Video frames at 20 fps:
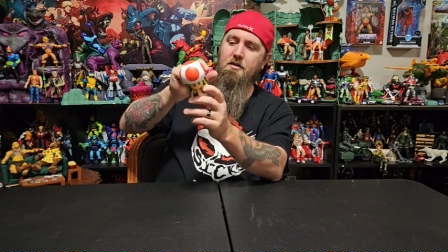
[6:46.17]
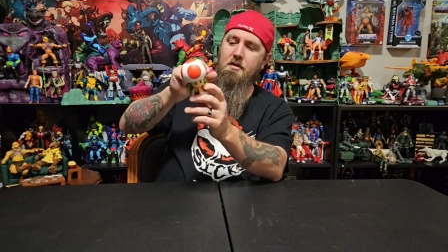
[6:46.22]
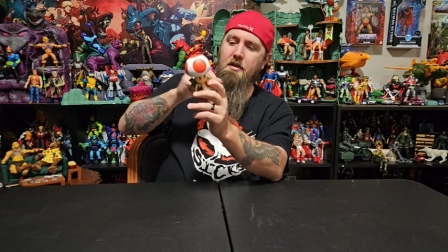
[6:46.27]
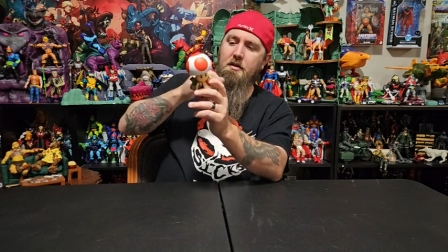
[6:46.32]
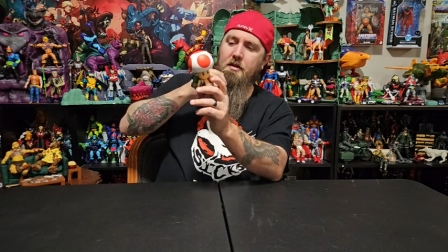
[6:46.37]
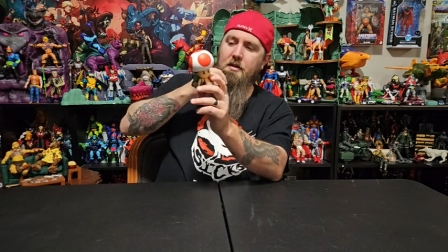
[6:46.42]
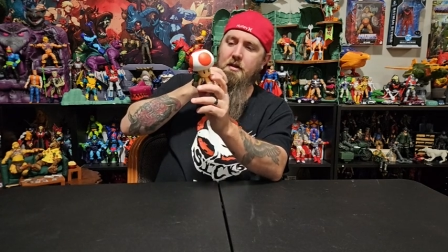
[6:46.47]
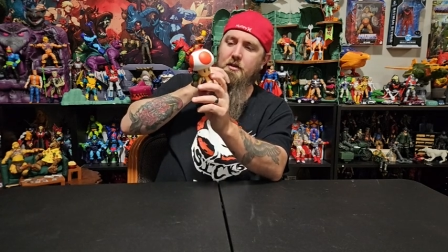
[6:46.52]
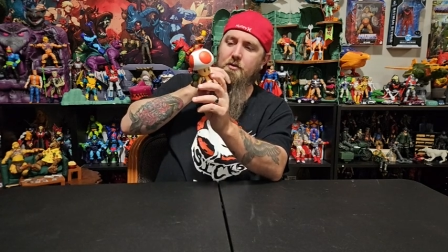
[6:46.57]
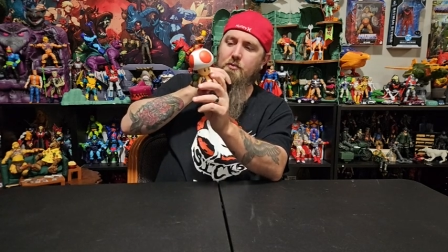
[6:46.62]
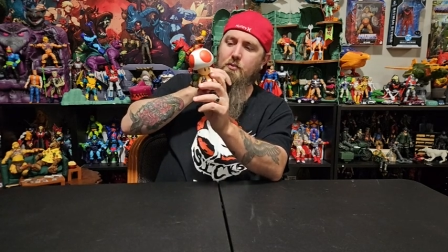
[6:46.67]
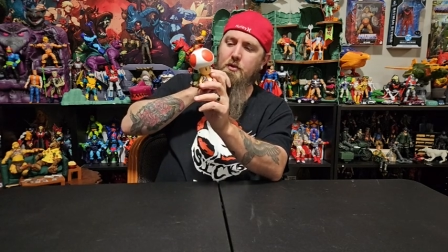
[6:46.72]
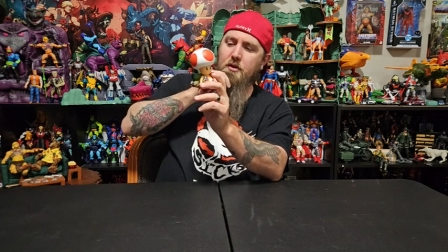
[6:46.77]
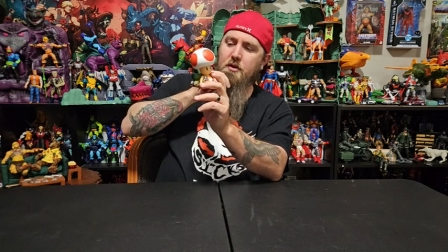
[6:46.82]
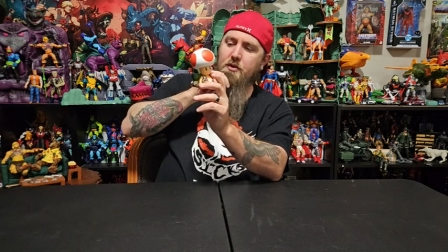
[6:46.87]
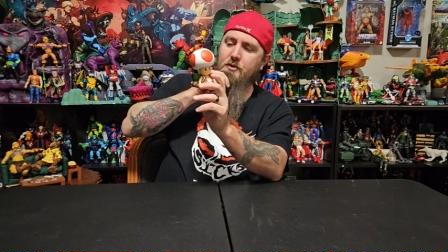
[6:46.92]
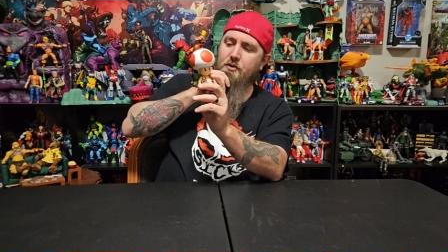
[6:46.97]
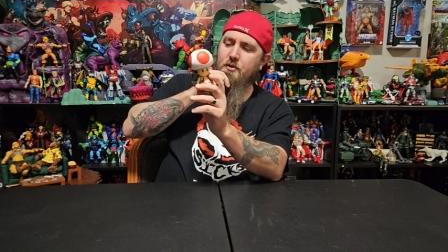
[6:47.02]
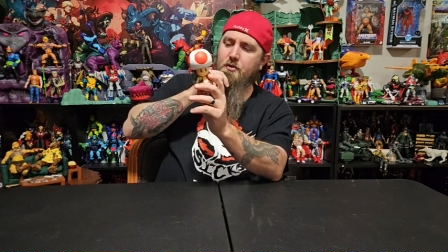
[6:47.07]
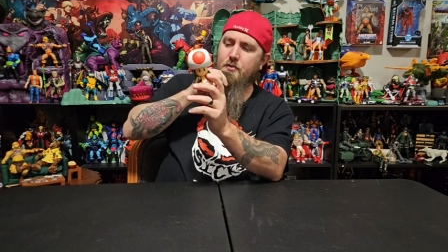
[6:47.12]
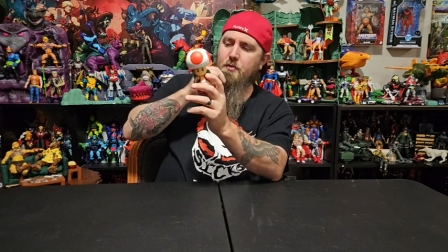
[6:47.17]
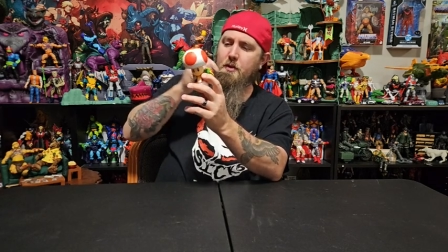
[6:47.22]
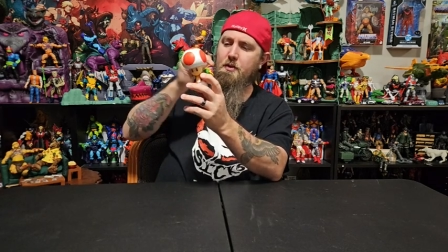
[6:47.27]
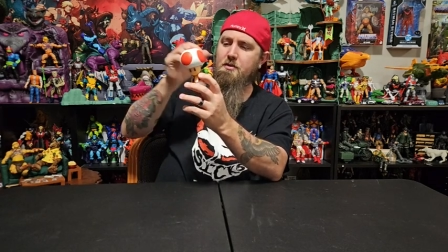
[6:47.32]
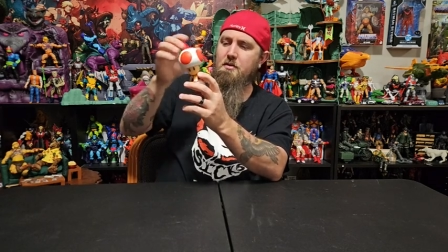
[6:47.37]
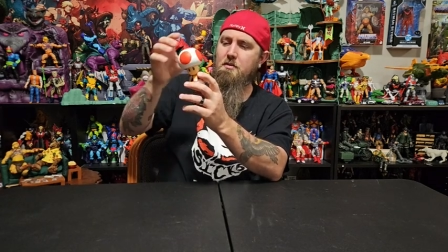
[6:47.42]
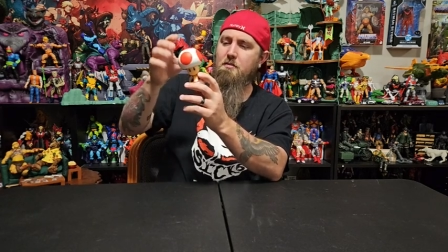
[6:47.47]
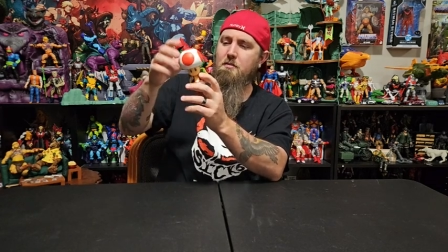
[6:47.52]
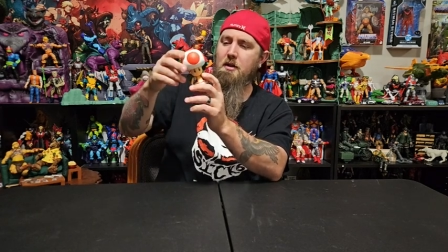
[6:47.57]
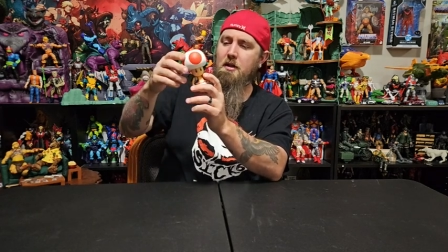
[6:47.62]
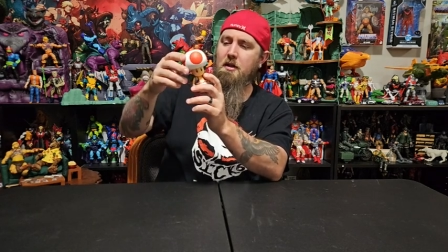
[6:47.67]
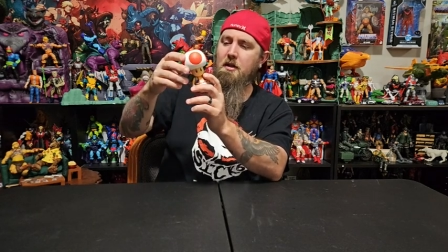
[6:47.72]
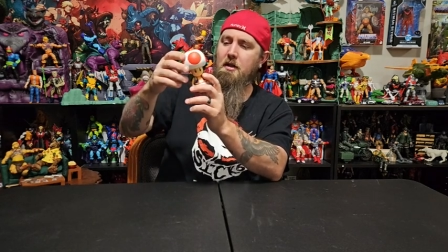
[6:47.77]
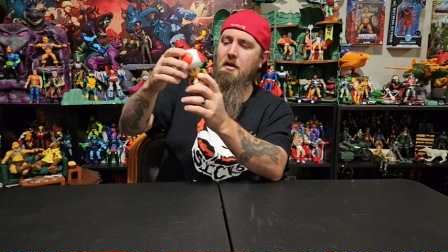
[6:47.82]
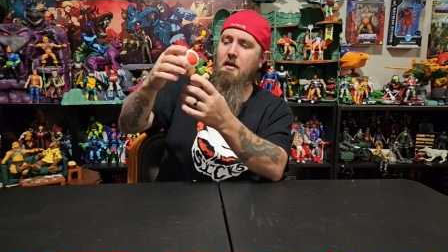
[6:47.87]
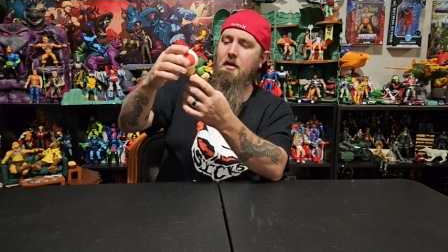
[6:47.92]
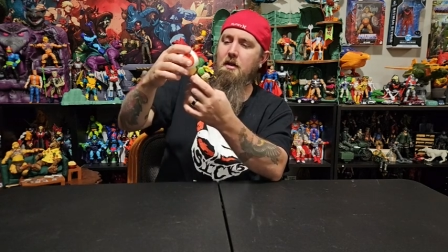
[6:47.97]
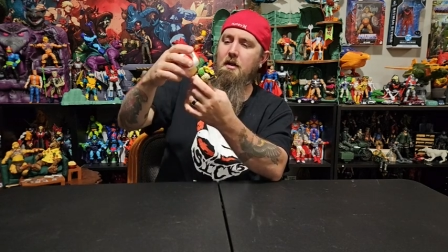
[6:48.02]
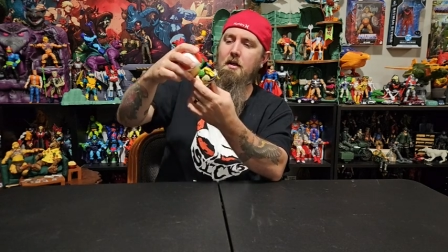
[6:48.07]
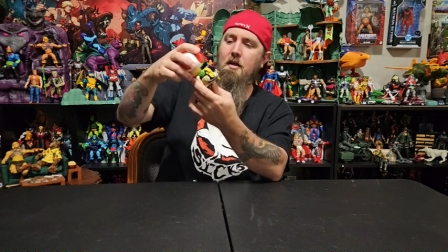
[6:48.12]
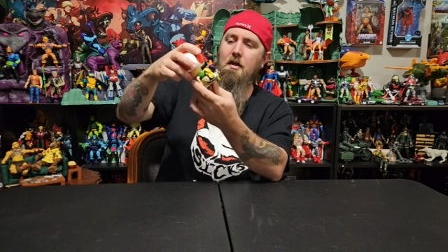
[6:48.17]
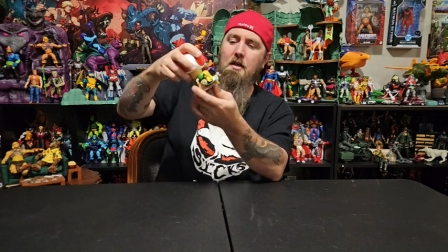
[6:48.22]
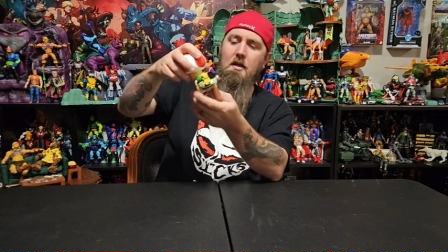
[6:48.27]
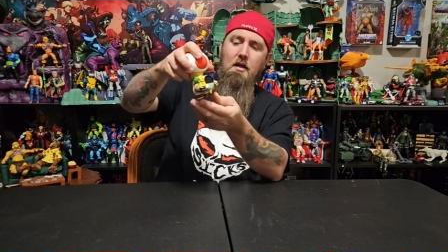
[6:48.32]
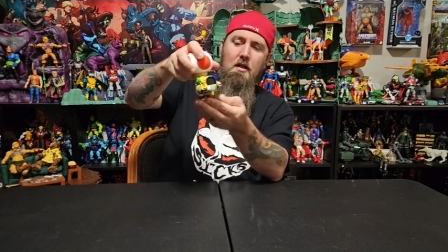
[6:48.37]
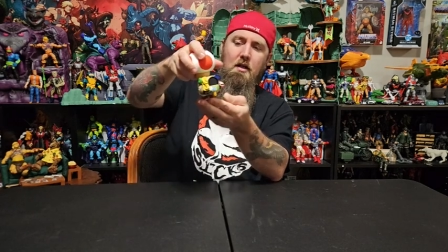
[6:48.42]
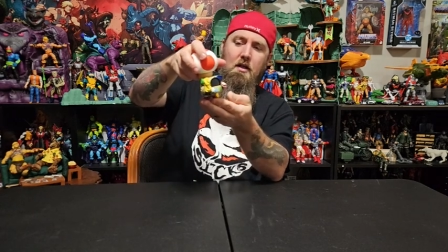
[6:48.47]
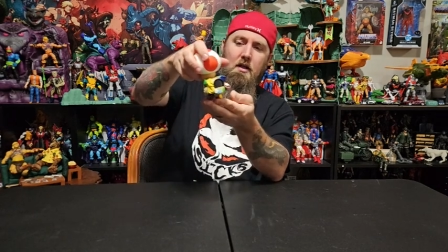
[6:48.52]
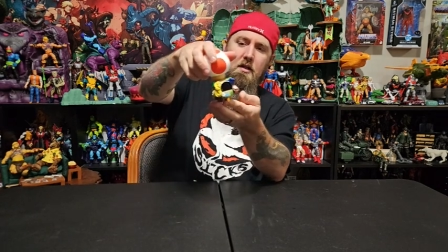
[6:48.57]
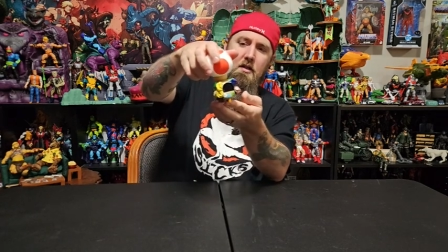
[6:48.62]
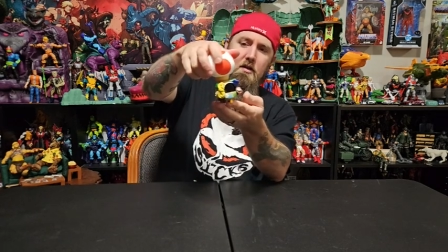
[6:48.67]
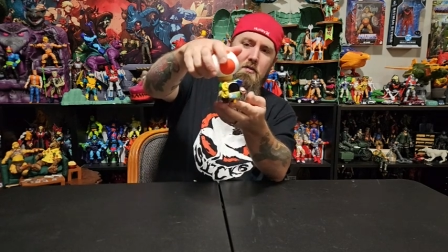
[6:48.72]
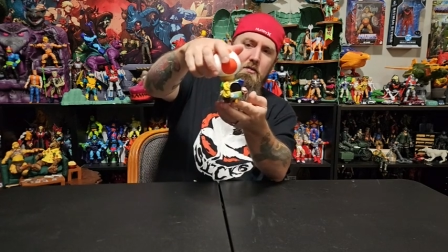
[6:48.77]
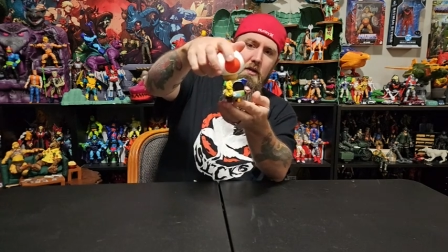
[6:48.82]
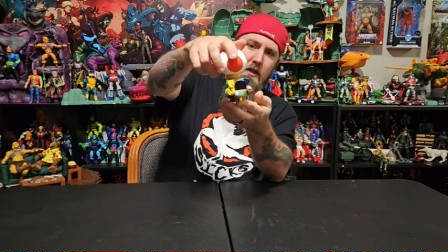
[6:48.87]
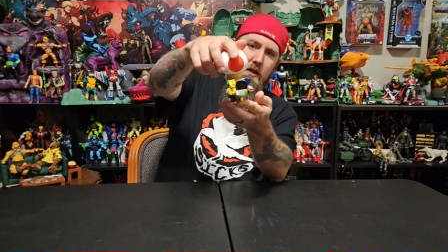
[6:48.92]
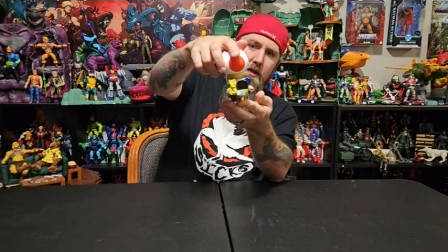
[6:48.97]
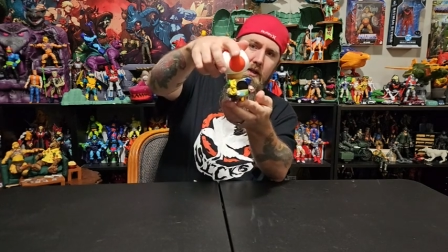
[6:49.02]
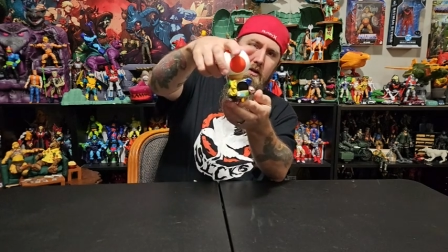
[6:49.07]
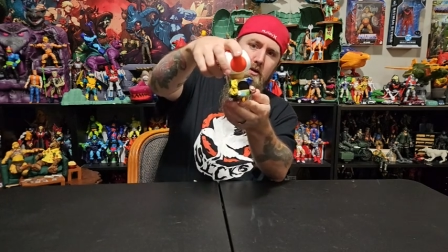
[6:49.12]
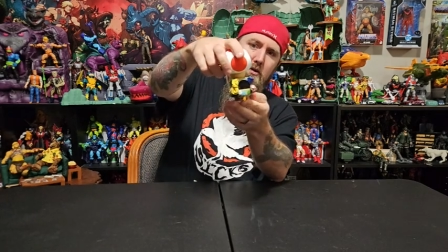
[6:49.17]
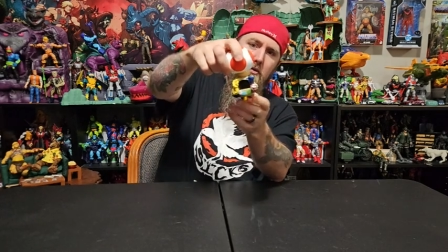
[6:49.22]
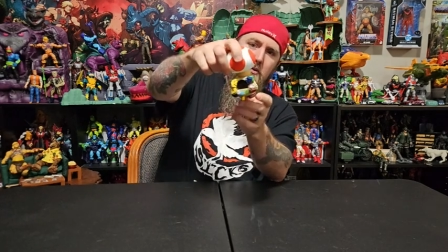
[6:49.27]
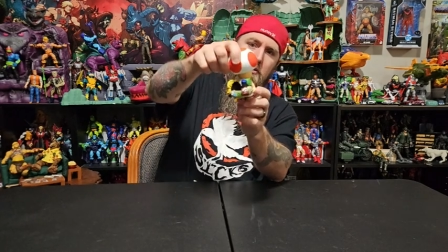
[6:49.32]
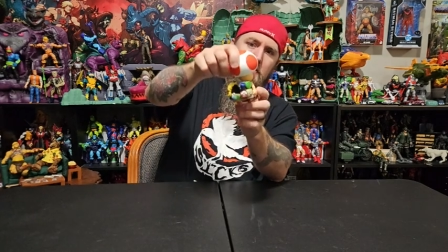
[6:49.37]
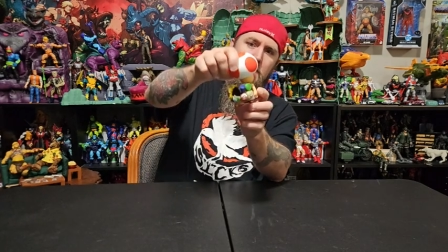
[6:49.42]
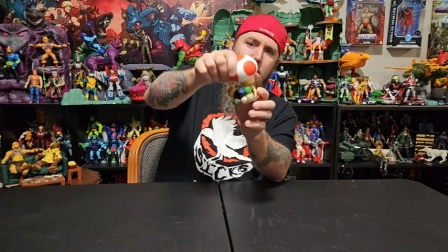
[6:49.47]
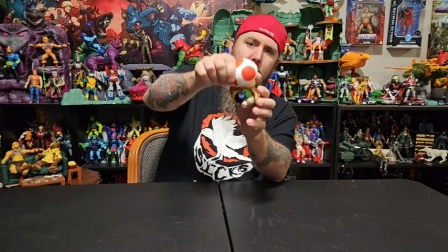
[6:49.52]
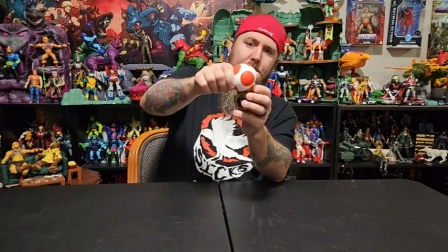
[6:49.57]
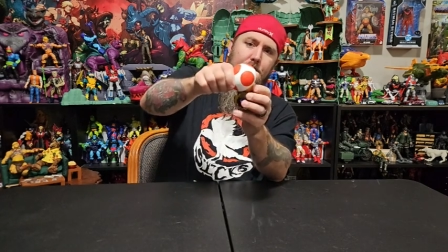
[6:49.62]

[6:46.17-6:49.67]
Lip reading: I think is what those are supposed to be. Really cool.